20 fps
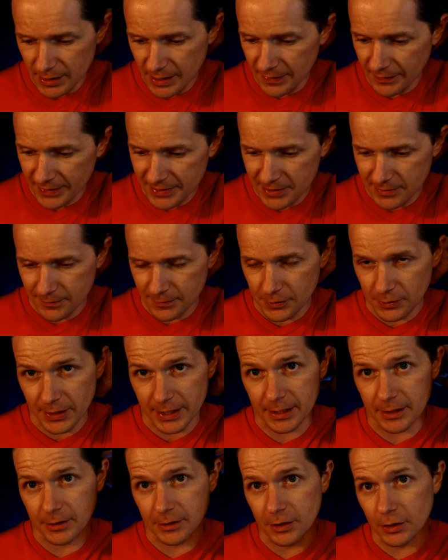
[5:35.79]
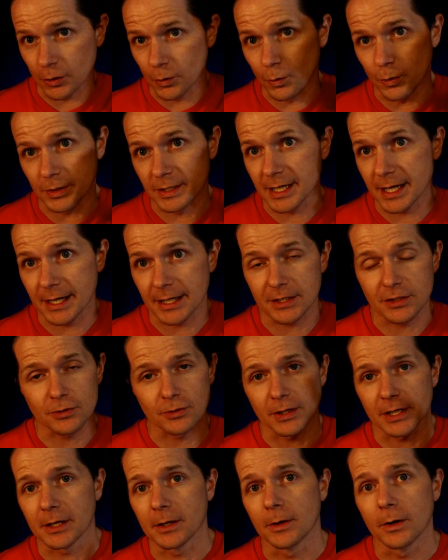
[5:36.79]
unless if they're like a Gore-Tex
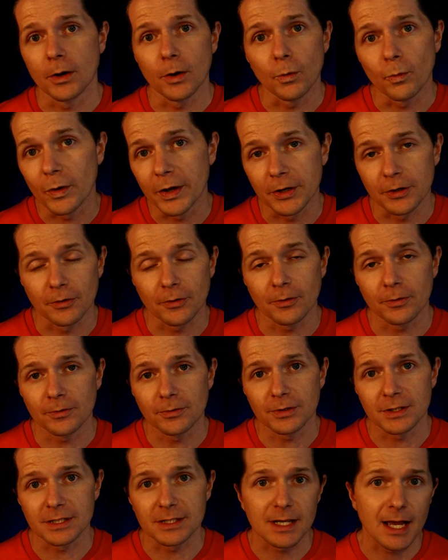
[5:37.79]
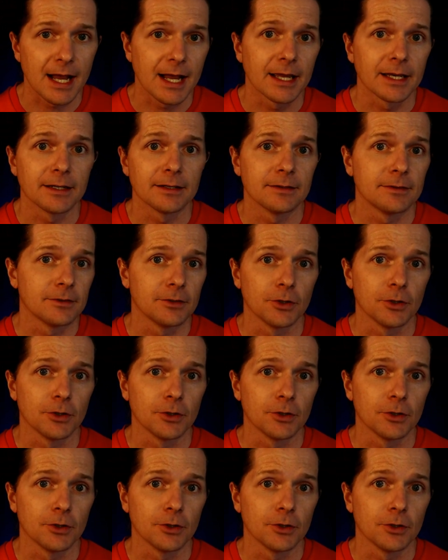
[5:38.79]
or like a winter design,